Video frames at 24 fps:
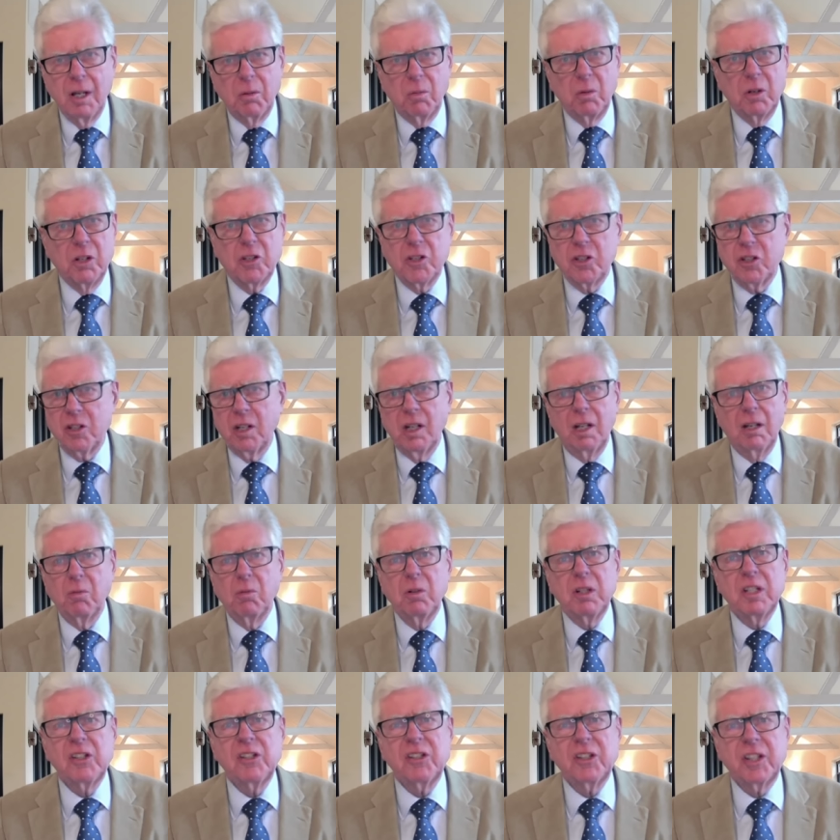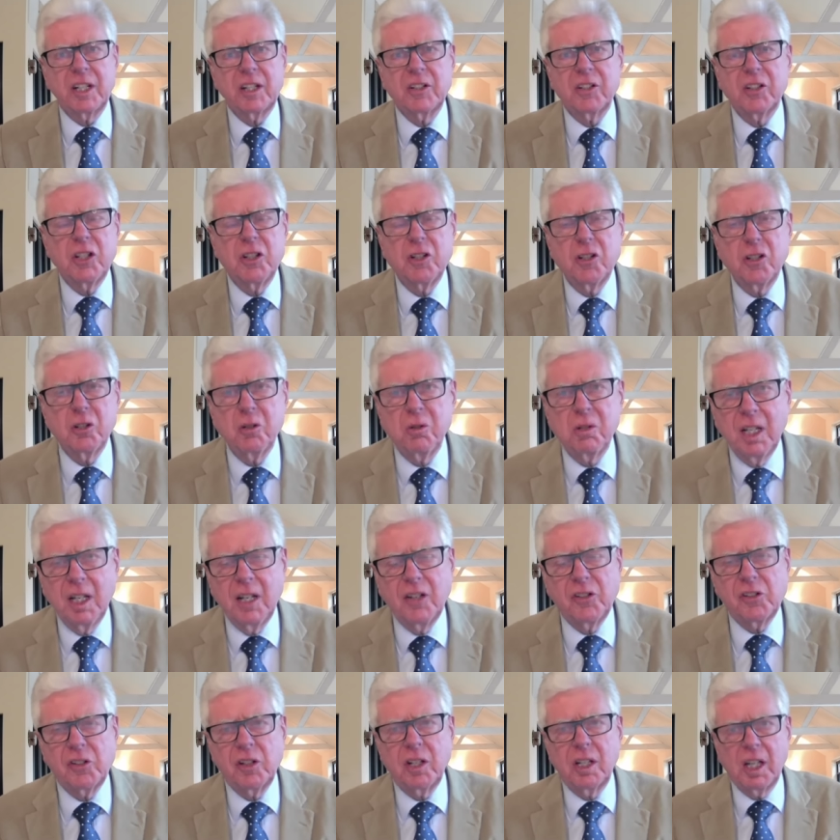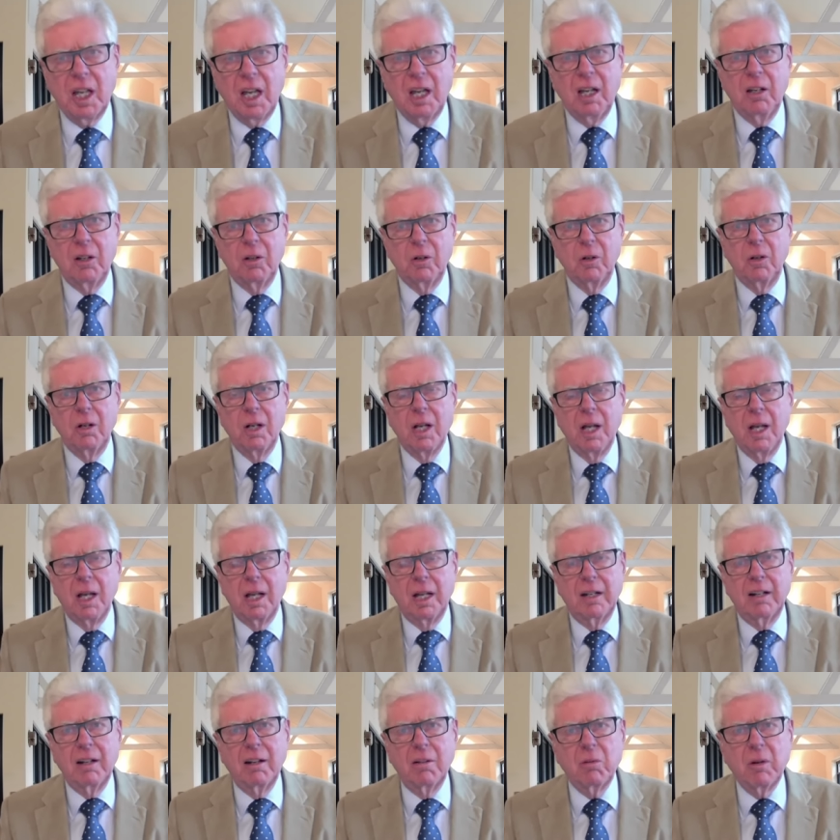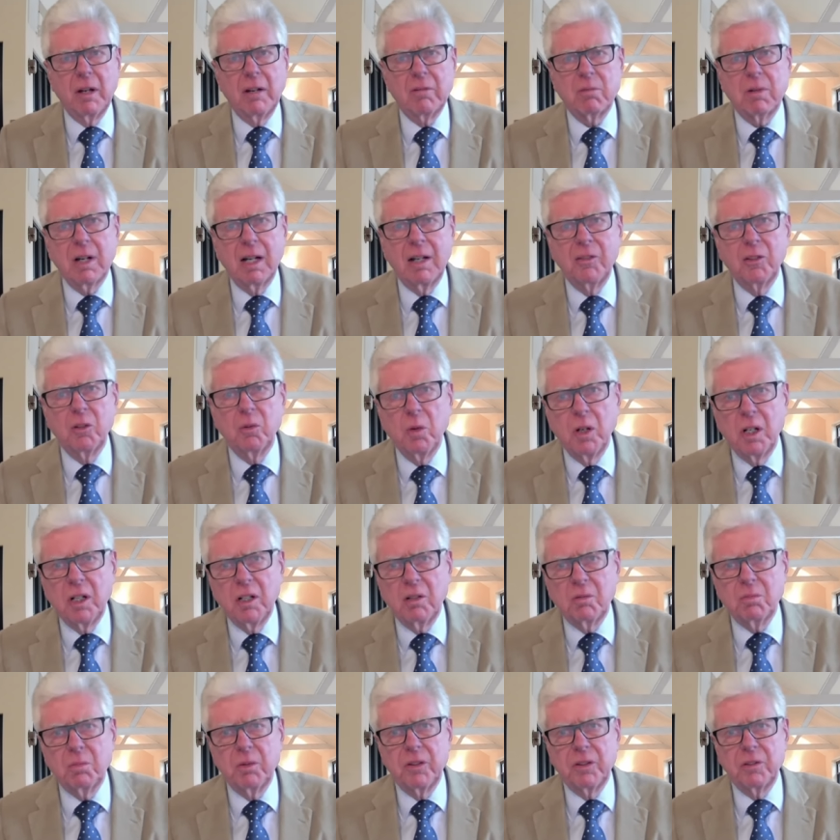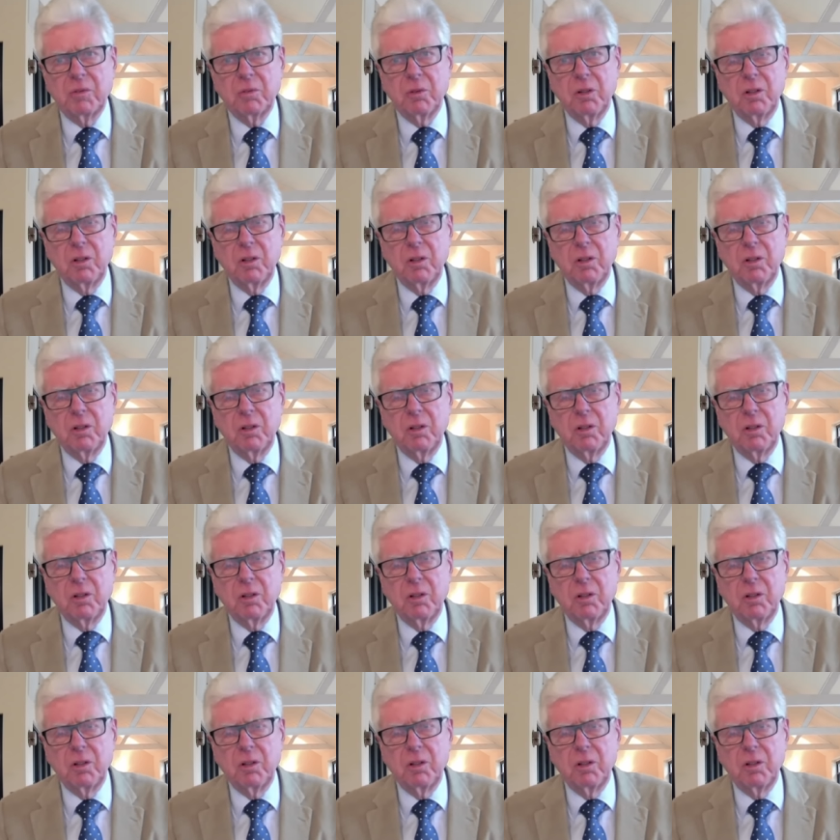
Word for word: which uh, was sixty-two years ago. And I went round the world with the